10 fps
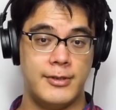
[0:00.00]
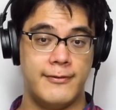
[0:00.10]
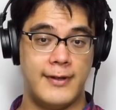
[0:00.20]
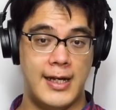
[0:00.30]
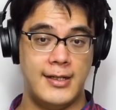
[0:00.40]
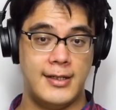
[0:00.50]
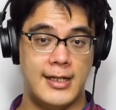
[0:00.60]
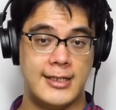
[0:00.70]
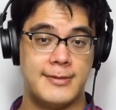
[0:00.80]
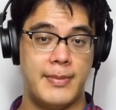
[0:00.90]
define and
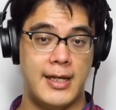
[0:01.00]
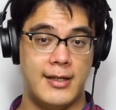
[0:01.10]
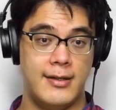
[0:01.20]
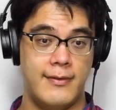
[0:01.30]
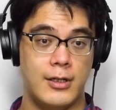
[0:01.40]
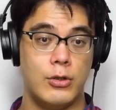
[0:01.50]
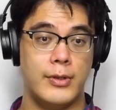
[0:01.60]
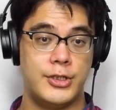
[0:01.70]
expand the Goa